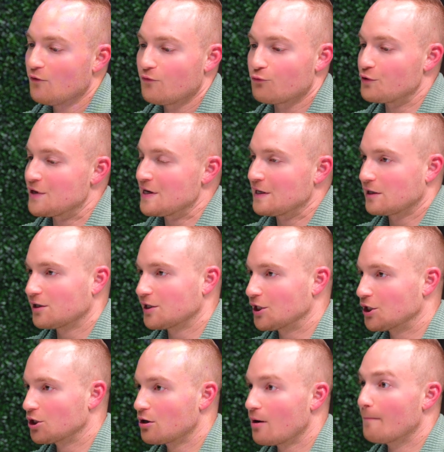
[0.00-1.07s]
free and
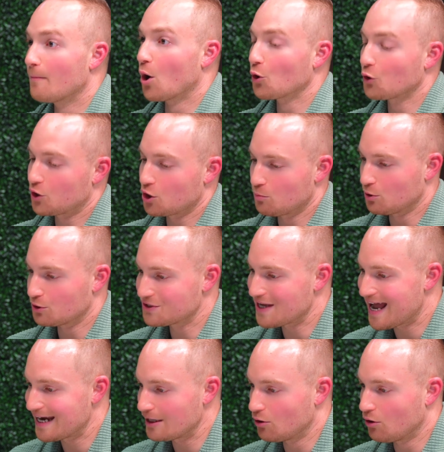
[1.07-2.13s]
clear marketable
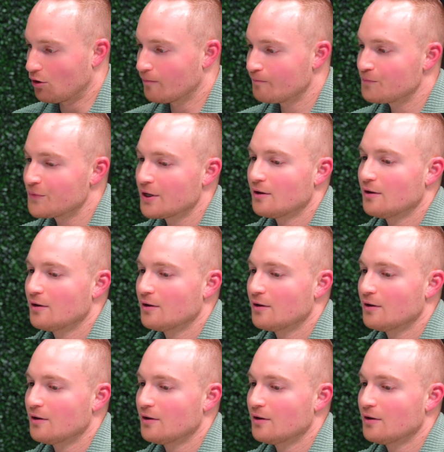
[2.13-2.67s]
title,